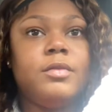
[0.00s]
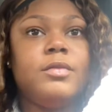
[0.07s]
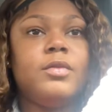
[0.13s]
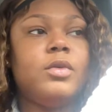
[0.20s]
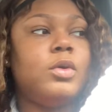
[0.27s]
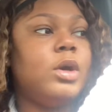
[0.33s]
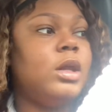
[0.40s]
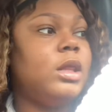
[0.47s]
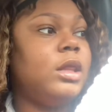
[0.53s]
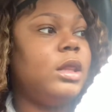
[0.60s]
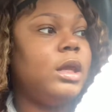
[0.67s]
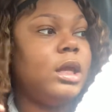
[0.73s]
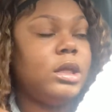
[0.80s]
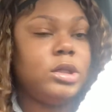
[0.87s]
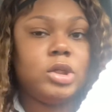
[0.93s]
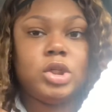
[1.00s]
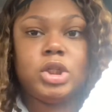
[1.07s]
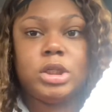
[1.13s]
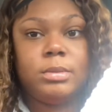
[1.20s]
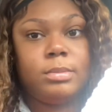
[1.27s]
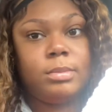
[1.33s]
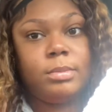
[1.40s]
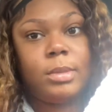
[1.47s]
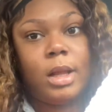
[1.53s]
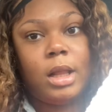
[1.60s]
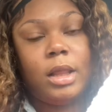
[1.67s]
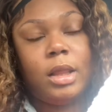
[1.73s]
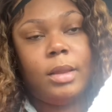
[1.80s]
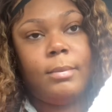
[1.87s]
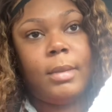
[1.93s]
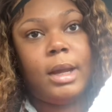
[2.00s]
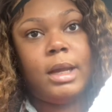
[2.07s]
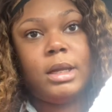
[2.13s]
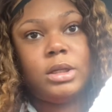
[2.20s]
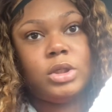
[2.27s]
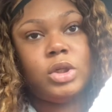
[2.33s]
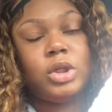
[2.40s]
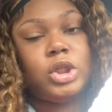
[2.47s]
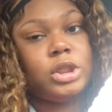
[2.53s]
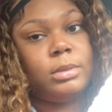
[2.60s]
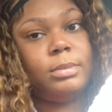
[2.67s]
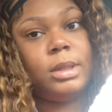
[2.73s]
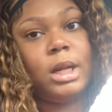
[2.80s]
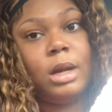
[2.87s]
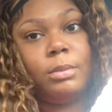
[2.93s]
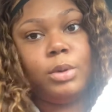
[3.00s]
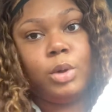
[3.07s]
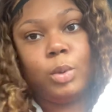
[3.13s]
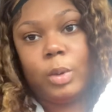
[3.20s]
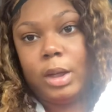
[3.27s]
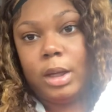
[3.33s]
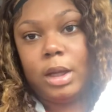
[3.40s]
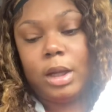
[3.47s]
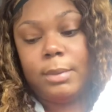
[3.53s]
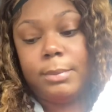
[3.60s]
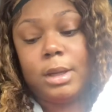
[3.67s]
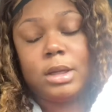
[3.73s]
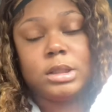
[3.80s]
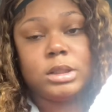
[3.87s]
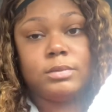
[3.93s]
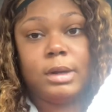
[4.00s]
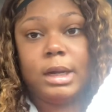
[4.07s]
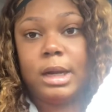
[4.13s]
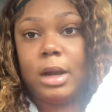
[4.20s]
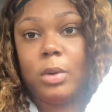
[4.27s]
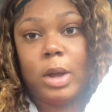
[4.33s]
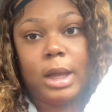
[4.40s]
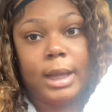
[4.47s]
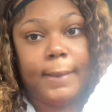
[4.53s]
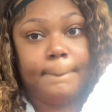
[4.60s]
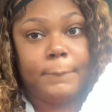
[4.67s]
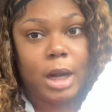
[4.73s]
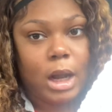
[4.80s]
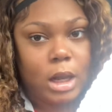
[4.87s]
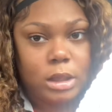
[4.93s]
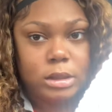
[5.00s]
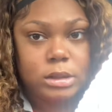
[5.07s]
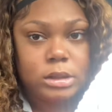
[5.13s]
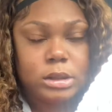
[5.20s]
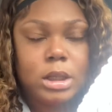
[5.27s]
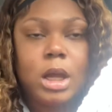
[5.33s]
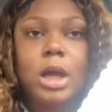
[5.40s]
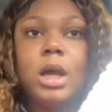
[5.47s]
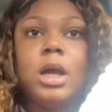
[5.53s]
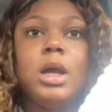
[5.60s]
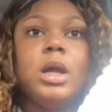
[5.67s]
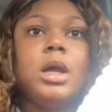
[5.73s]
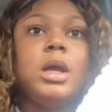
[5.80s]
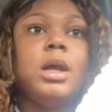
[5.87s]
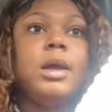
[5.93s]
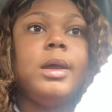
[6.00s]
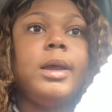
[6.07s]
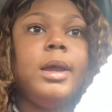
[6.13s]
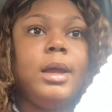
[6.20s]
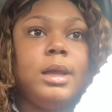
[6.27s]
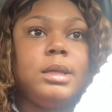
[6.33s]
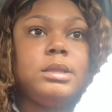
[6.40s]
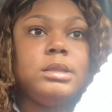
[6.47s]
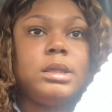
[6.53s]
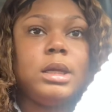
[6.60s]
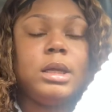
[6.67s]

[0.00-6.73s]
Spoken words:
for the internship, my internship that I'm doing, because right now I am not. And